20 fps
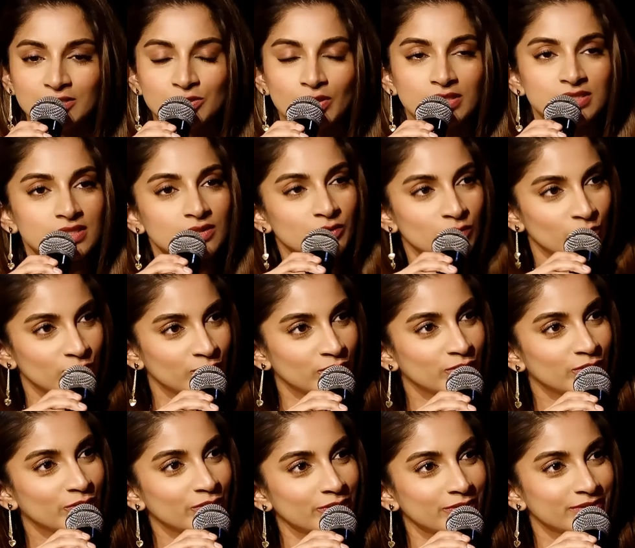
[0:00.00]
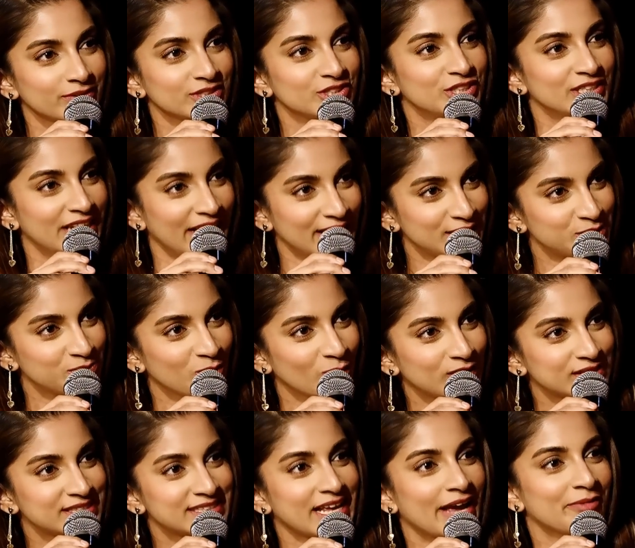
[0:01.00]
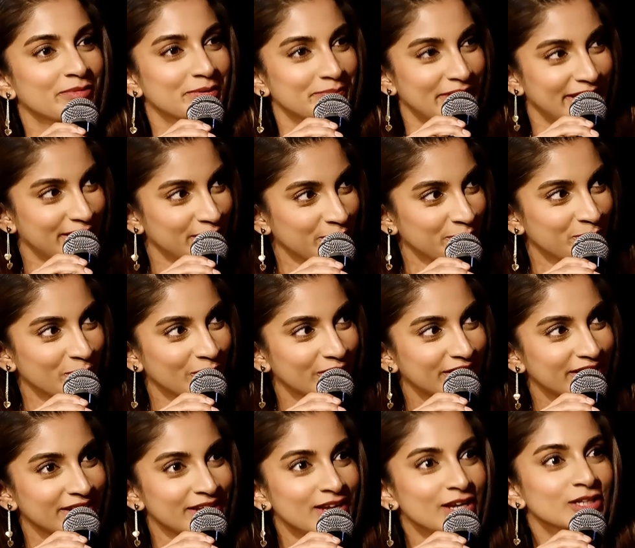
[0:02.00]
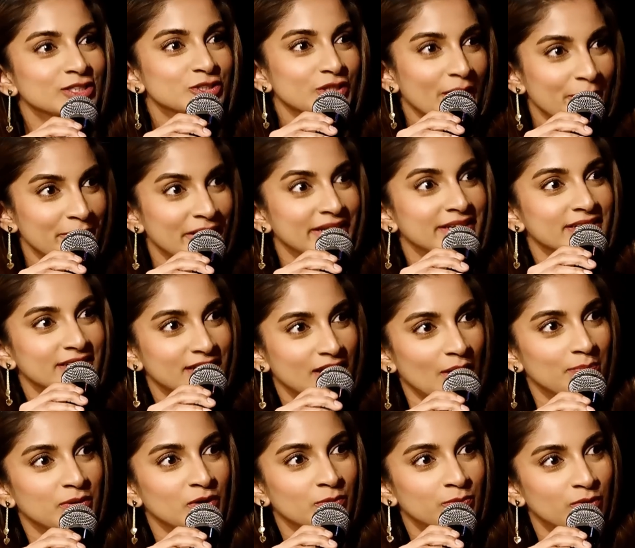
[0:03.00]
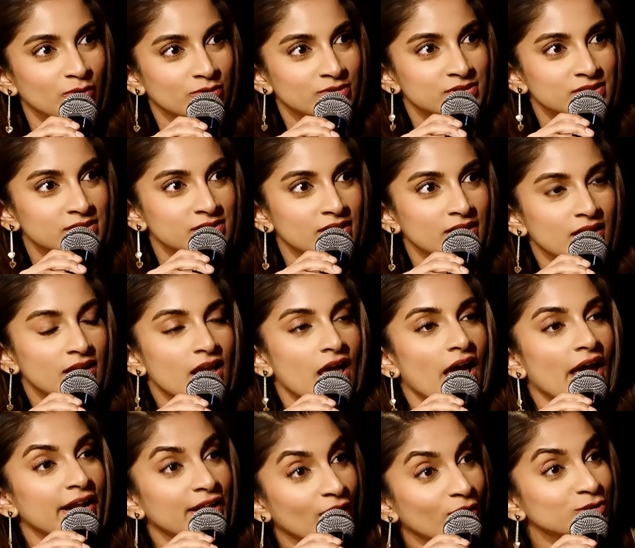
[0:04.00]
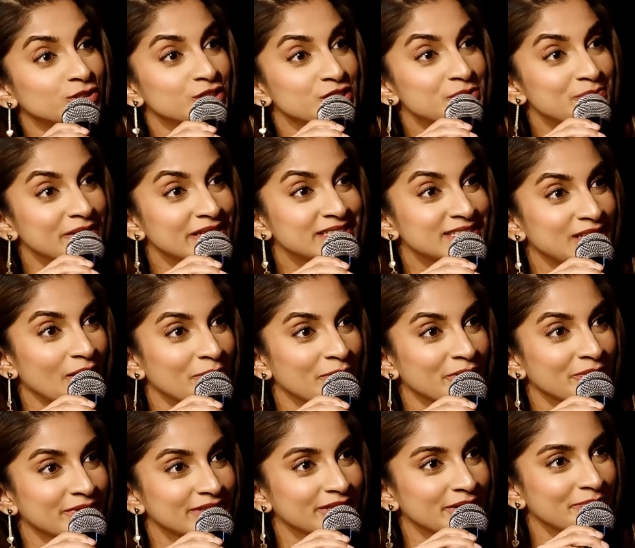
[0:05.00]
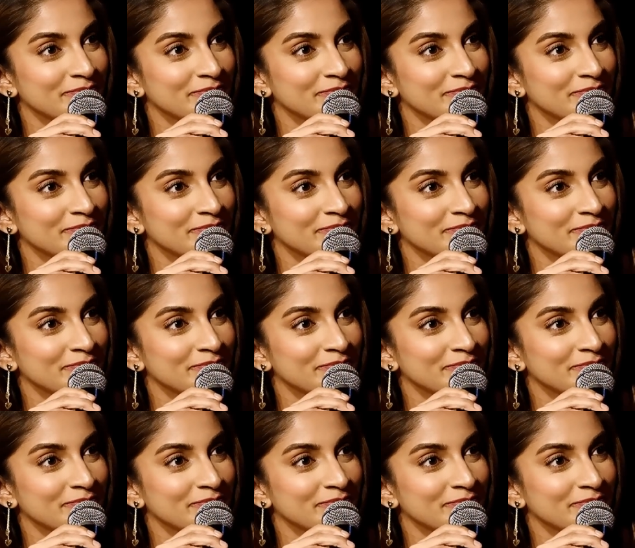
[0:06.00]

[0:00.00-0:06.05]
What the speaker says: So I said, no, she likes books, I will make her a book. So I made her a couple of books, And now she speaks Tamil with her